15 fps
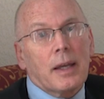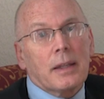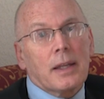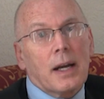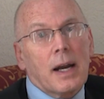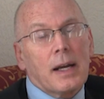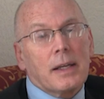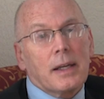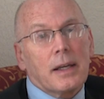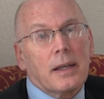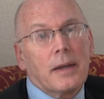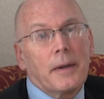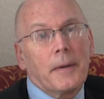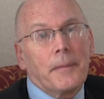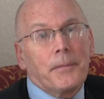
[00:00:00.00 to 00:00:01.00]
leg than I did.
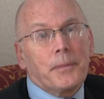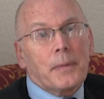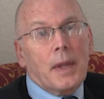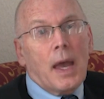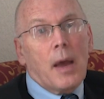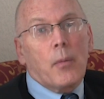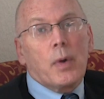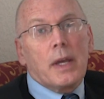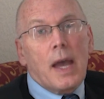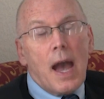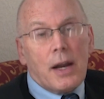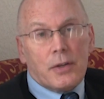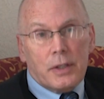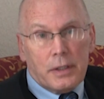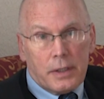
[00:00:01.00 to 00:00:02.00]
And we
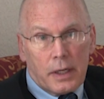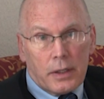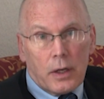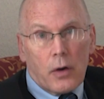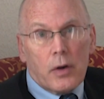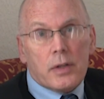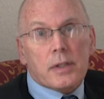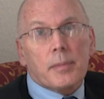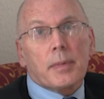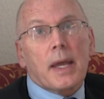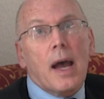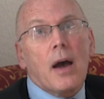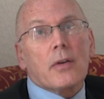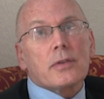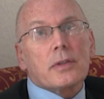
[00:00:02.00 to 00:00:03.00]
actually did go to some
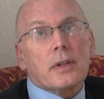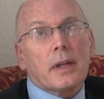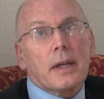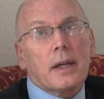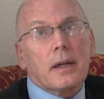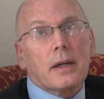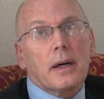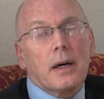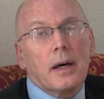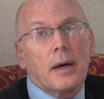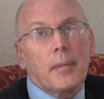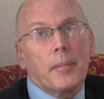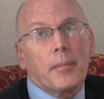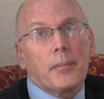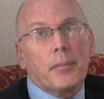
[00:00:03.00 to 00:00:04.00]
counseling,
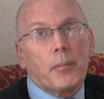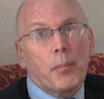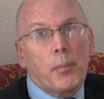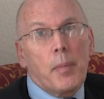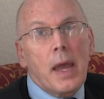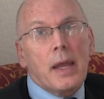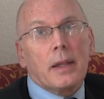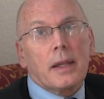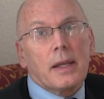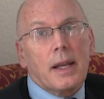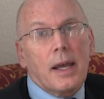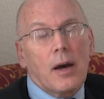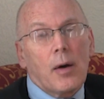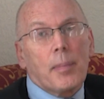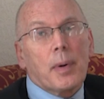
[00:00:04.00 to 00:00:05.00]
mainly
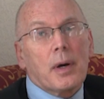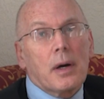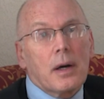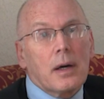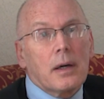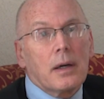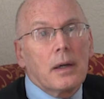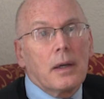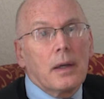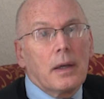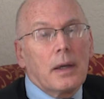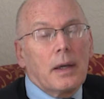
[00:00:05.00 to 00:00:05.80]
to help her.